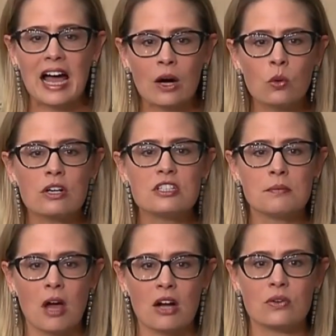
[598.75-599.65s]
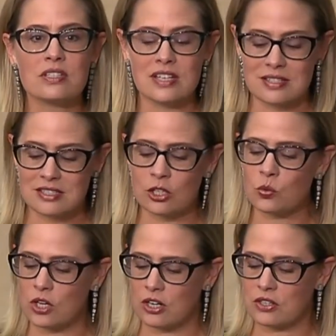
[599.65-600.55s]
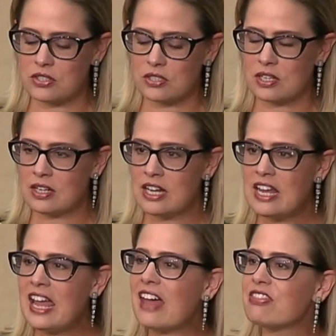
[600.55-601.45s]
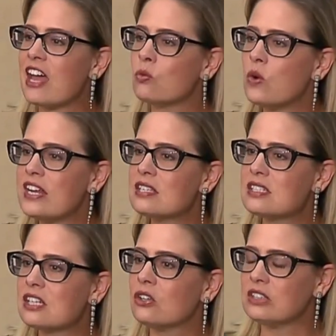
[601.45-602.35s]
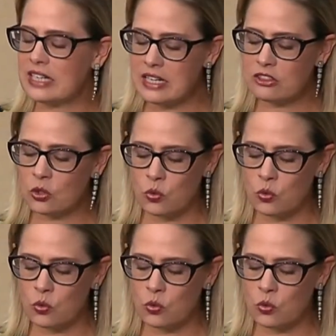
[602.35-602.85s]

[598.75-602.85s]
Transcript: our democracy still works, and that we still lead the